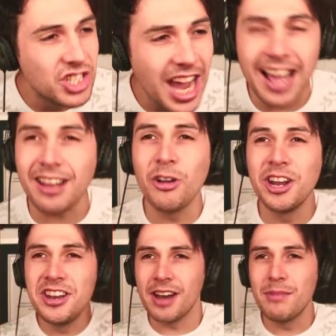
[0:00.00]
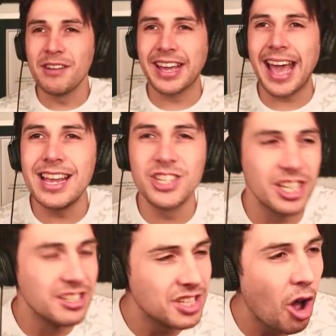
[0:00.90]
Jack on a number of
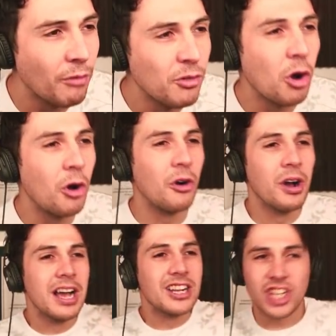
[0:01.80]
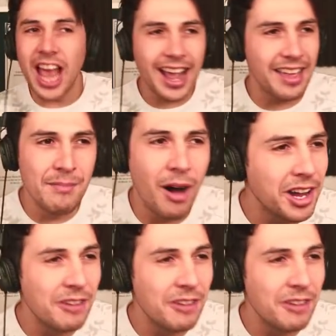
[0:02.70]
occasions on Raw. Check out the My